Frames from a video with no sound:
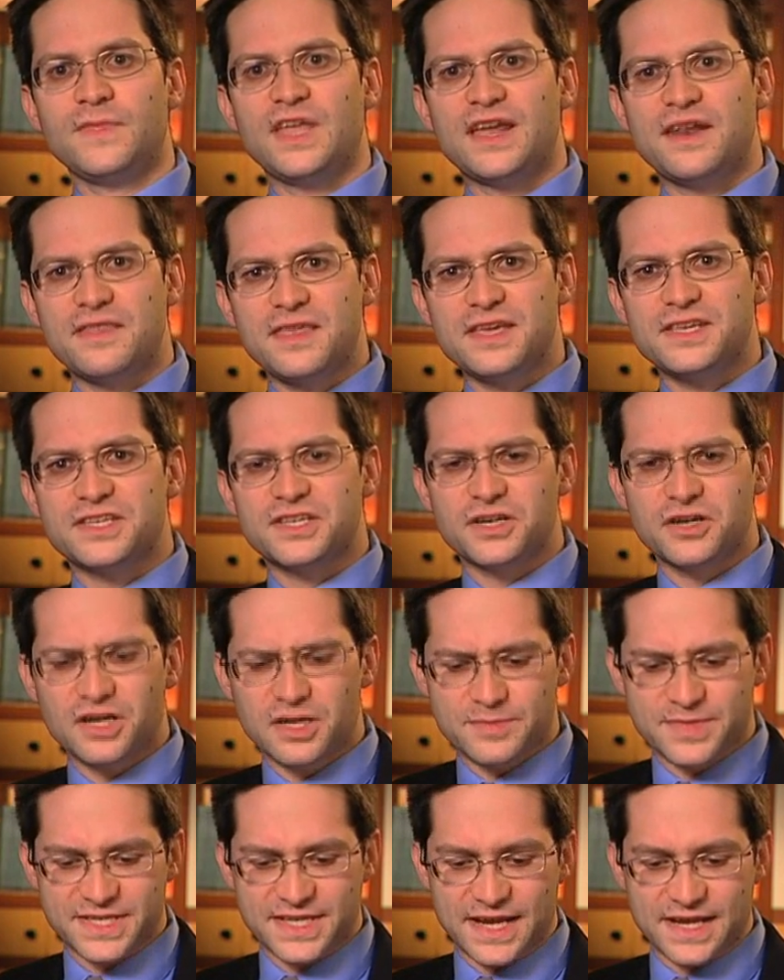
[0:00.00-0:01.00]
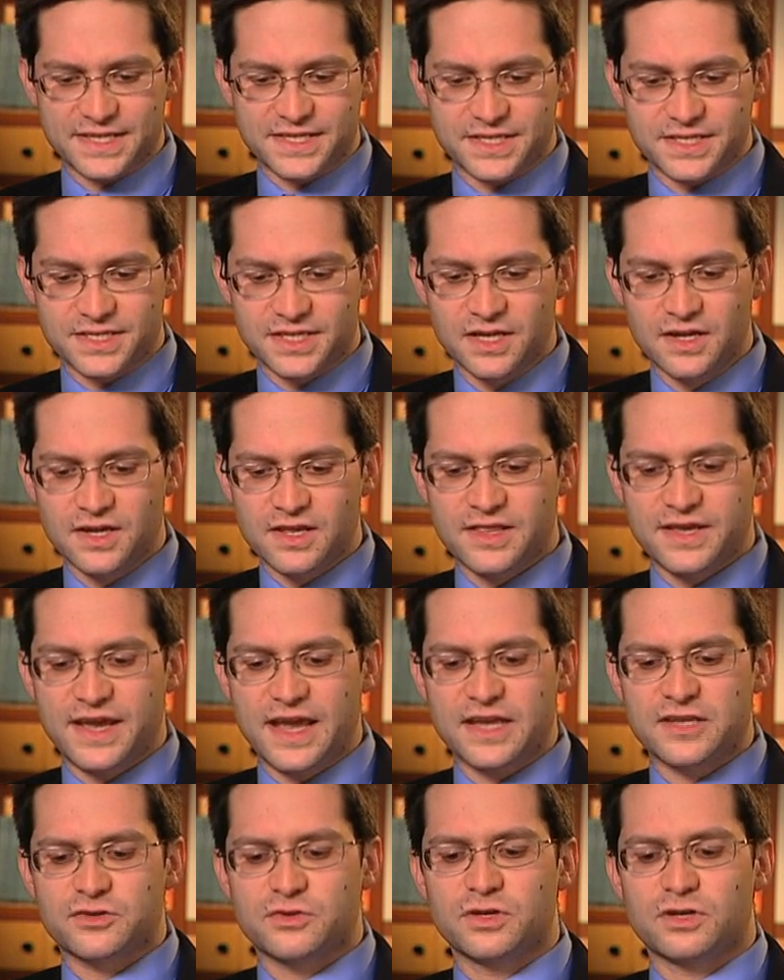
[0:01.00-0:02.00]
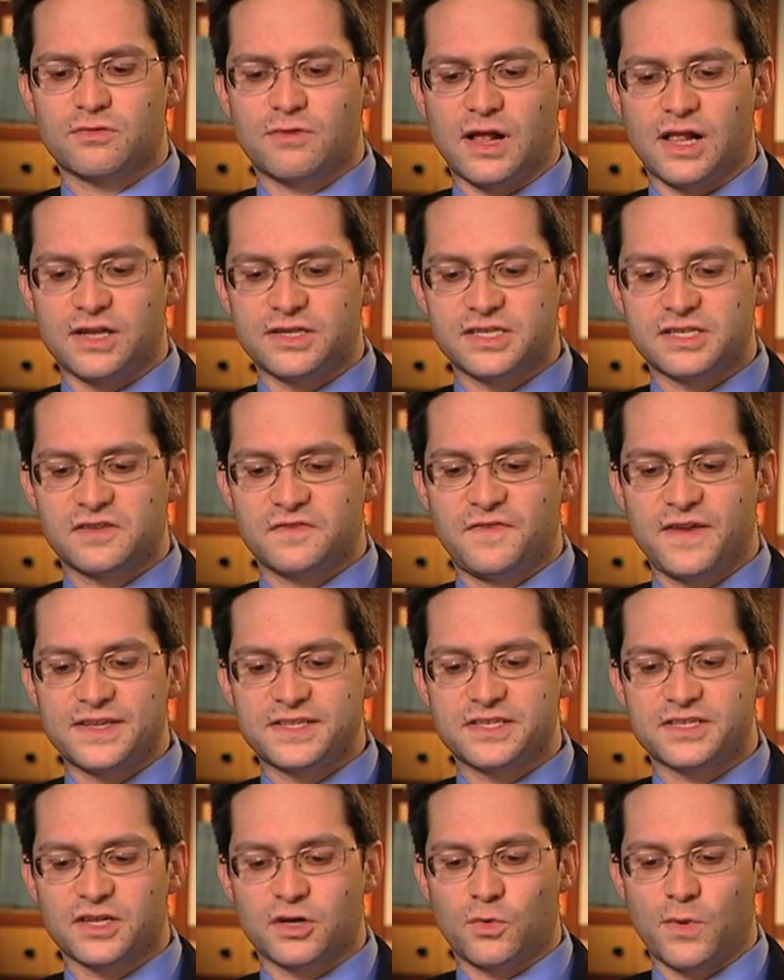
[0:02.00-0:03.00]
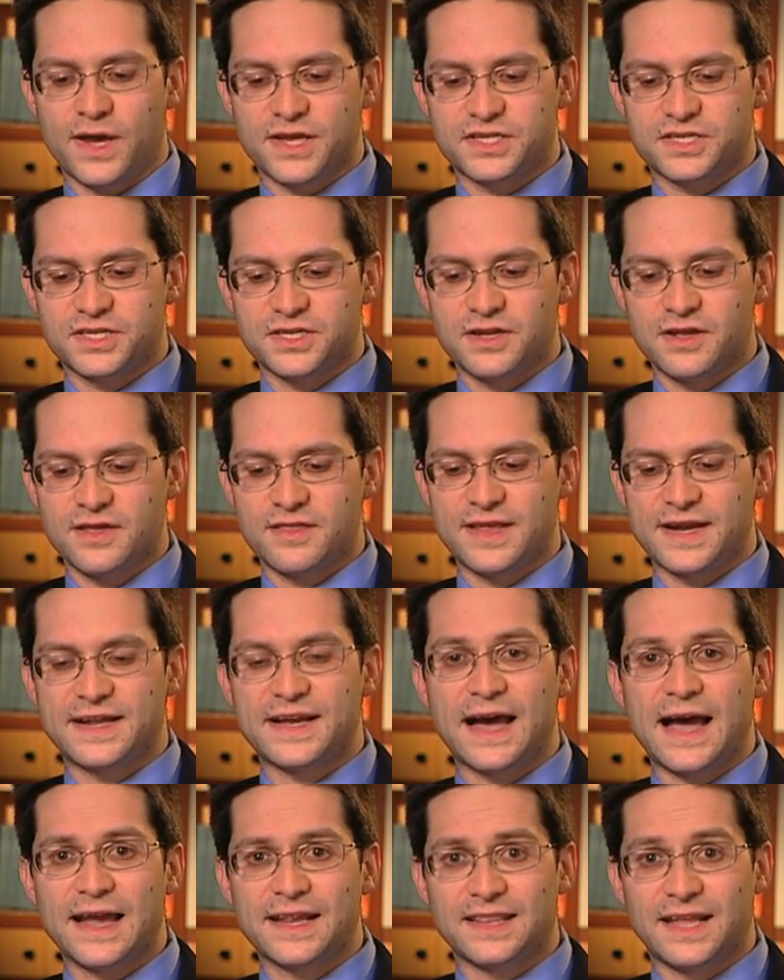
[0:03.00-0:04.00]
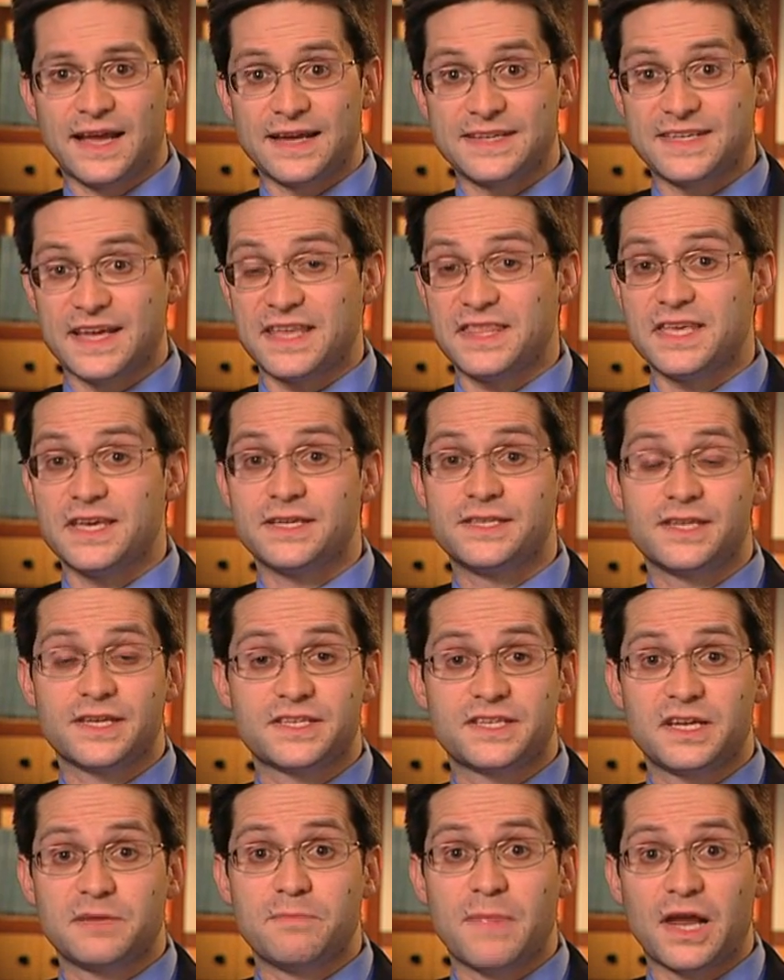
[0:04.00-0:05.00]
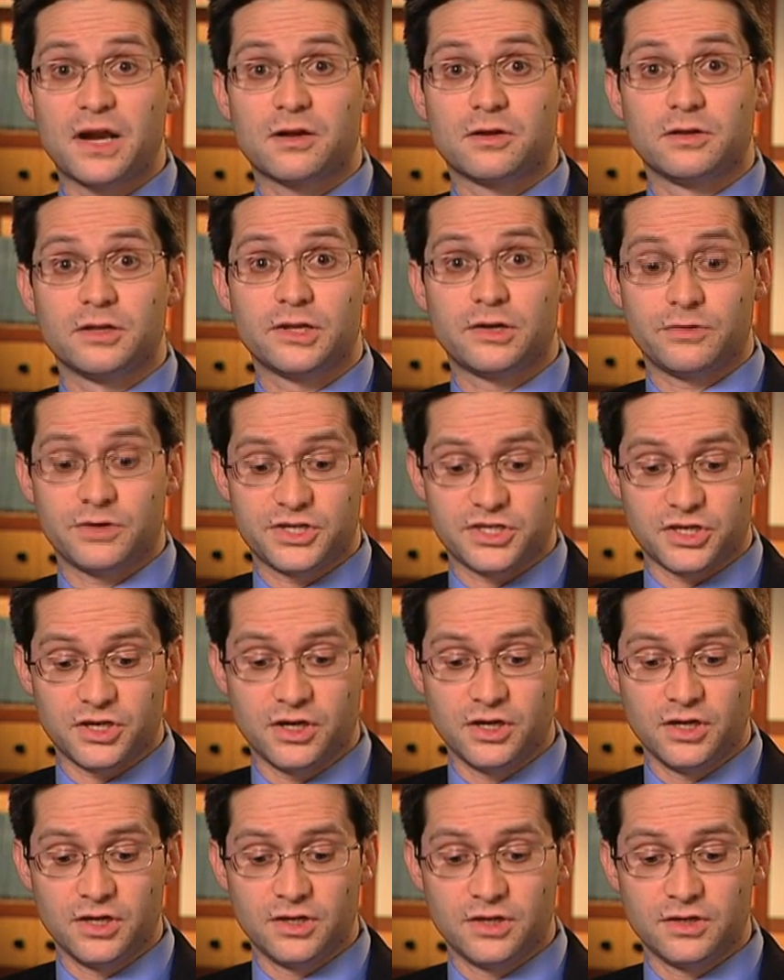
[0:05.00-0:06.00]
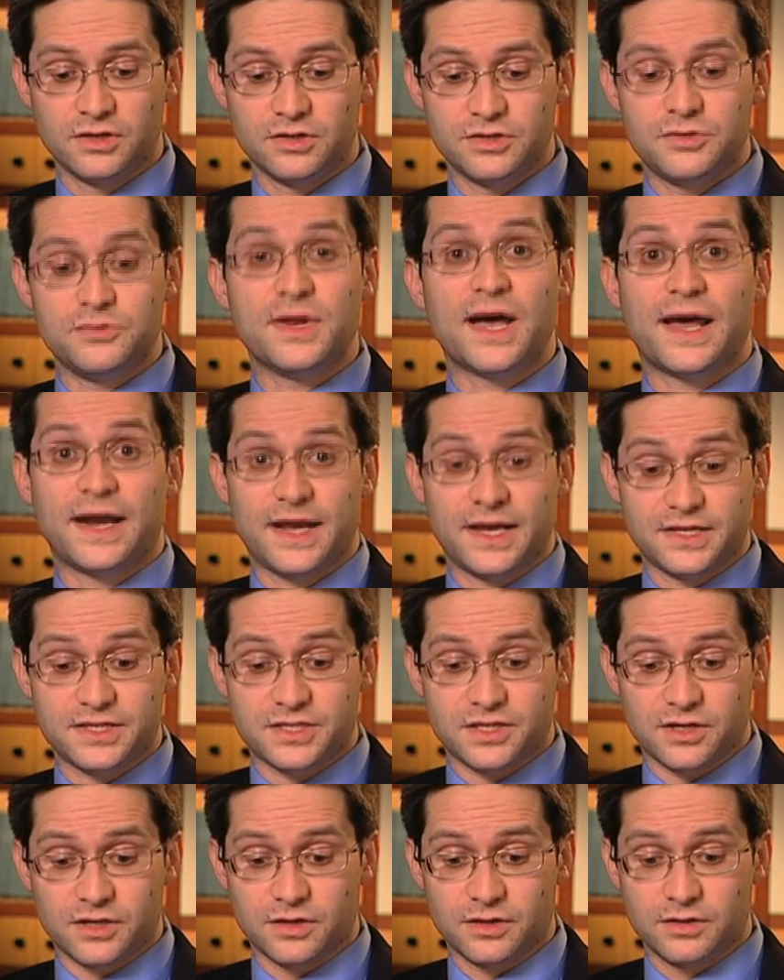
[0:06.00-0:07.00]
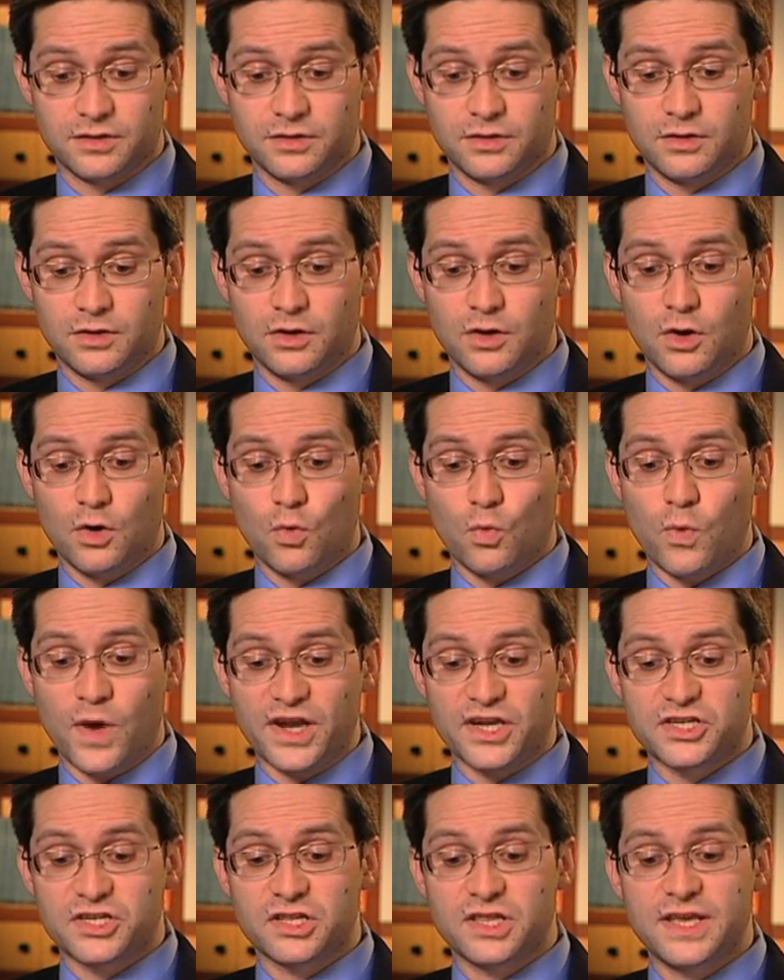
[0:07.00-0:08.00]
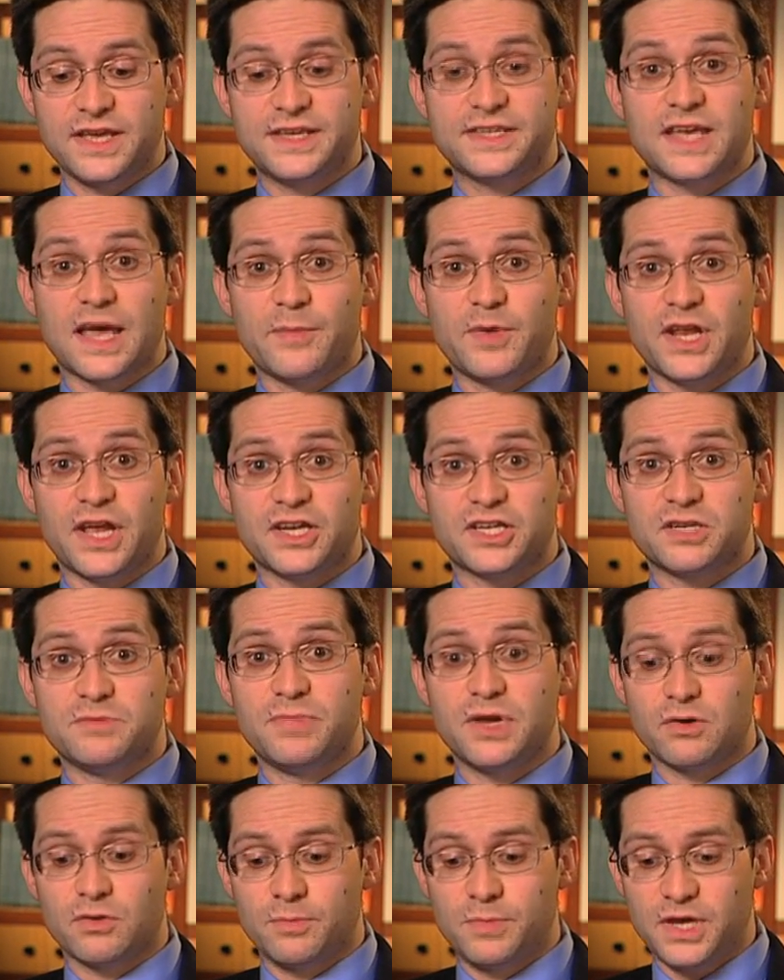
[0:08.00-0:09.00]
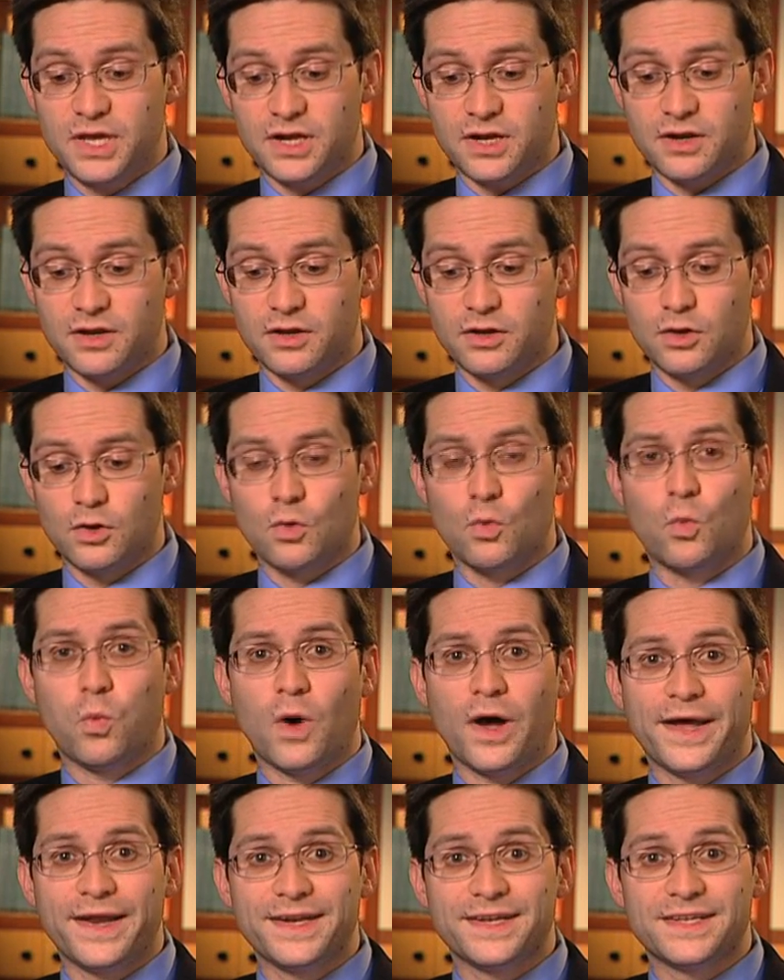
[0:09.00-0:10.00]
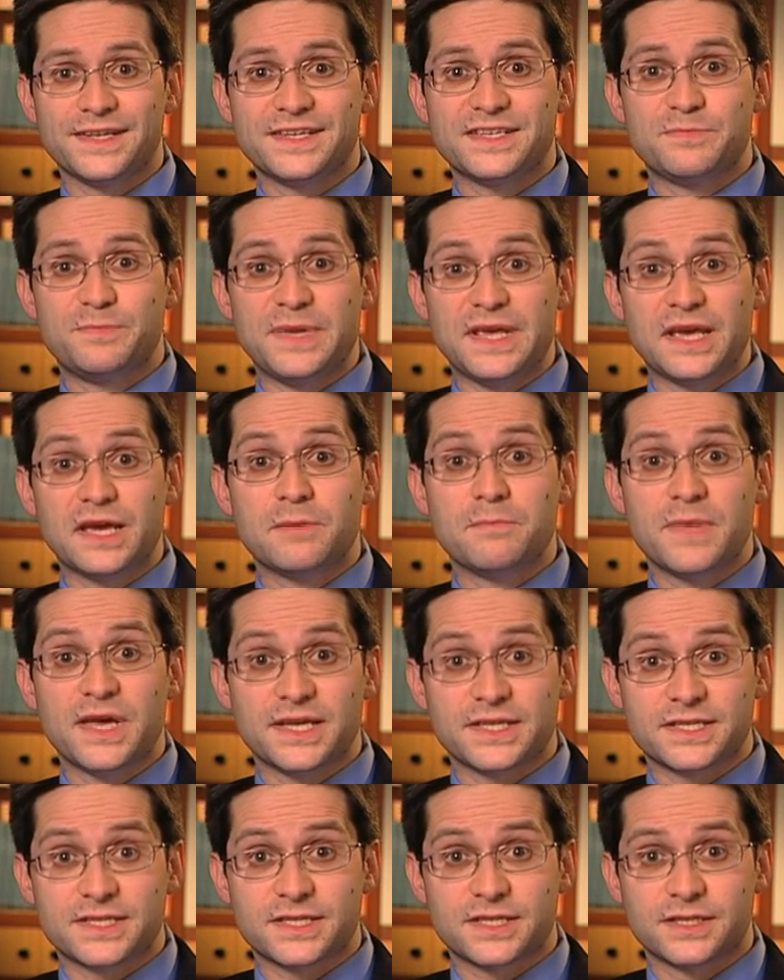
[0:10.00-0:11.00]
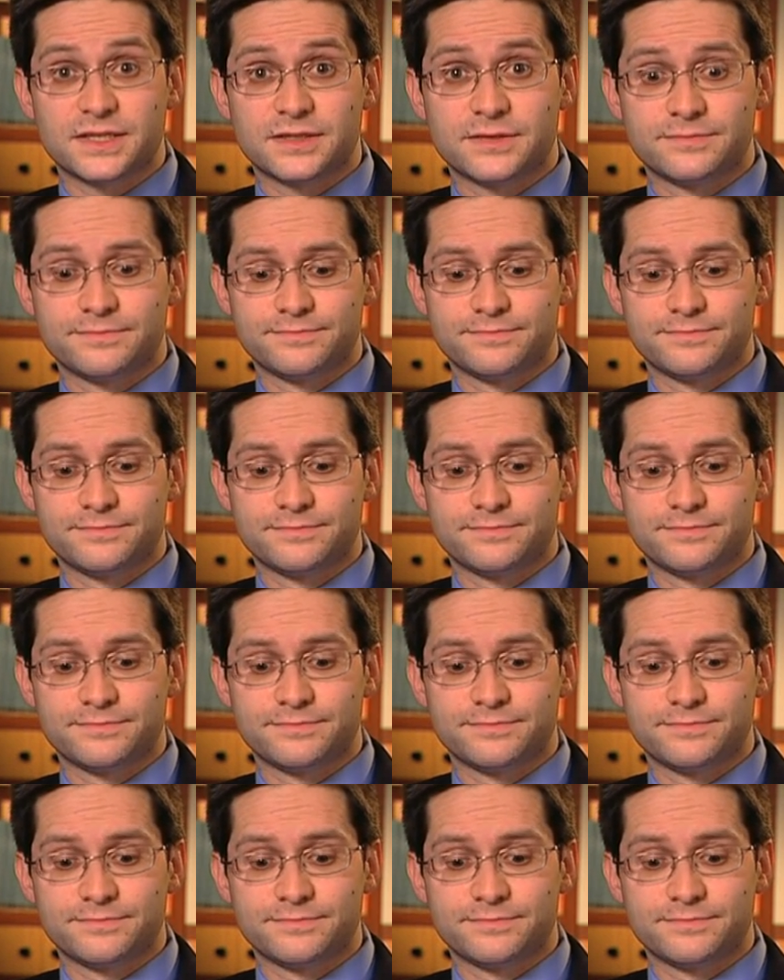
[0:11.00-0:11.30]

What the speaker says: In these circumstances, the gastroenterologist faces a question that guidelines and the existing medical literature do not answer. When should the examination be repeated? What is being missed?